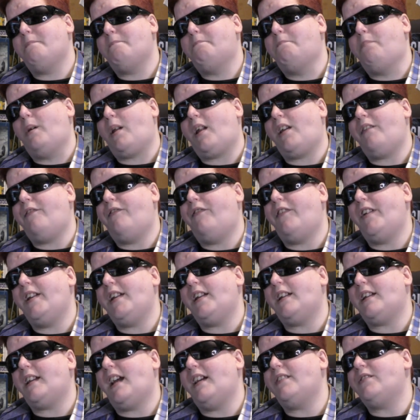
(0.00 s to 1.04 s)
But I
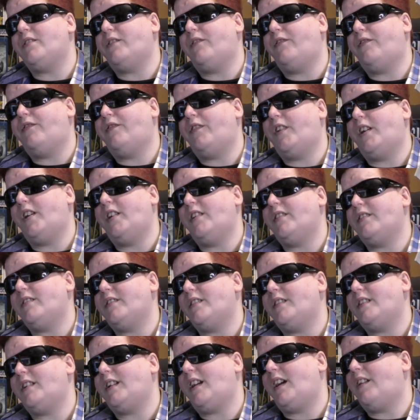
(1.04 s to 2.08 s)
think as
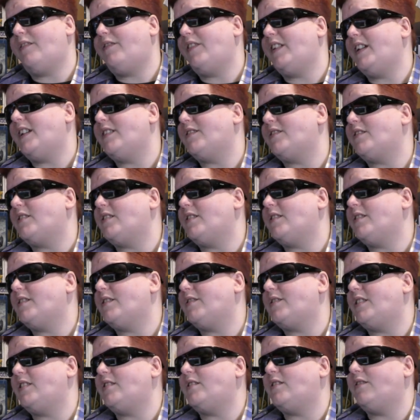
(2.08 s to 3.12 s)
a
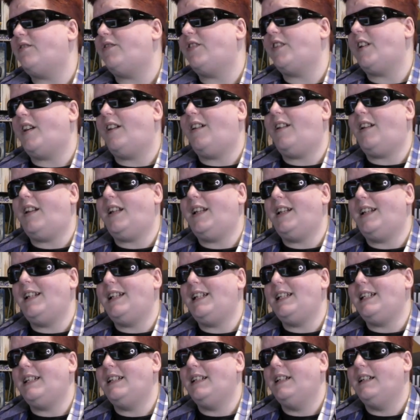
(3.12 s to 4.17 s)
season
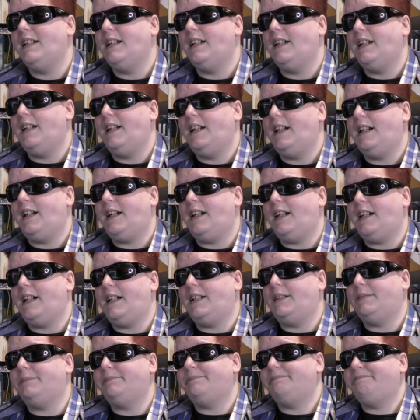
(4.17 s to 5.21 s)
finale,
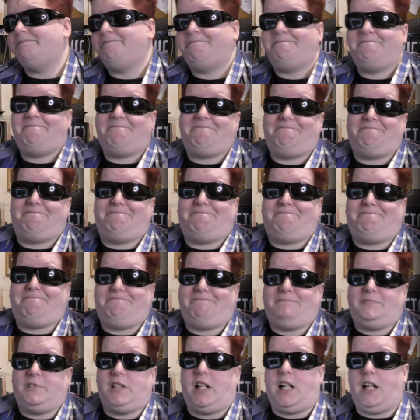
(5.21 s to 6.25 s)
I
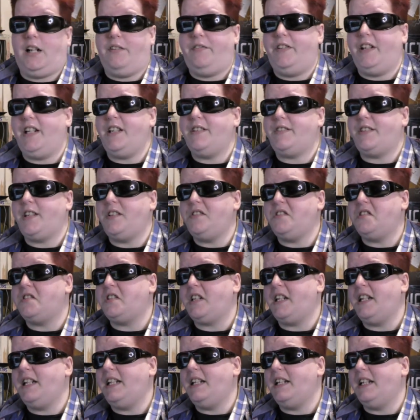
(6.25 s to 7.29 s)
think it's
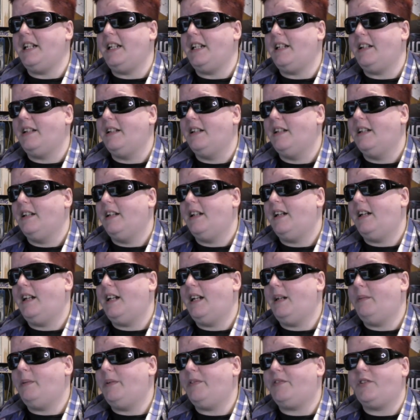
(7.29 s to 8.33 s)
entertaining,
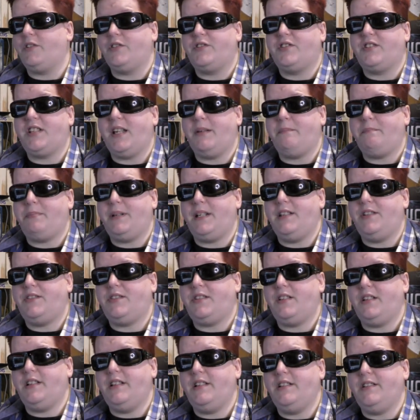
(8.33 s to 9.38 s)
with good set
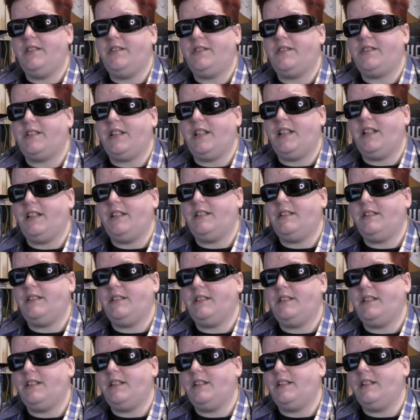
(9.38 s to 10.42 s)
pieces,
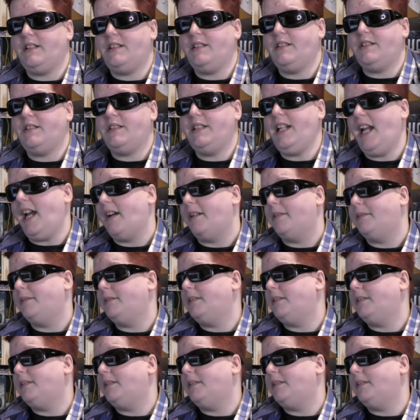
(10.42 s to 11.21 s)
and yeah.